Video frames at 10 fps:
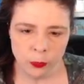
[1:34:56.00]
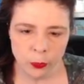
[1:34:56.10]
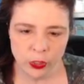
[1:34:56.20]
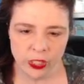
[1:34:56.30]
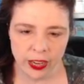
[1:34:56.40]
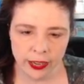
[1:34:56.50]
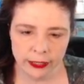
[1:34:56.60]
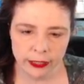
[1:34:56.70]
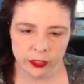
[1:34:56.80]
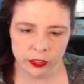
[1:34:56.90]
but yeah,
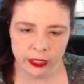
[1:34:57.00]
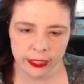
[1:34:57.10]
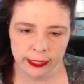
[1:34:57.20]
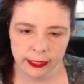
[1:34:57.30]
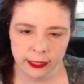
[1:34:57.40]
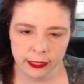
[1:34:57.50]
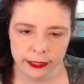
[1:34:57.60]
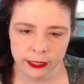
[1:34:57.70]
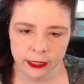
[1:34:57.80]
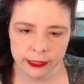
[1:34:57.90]
yesterday I
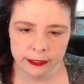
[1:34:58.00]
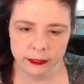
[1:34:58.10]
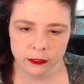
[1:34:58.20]
got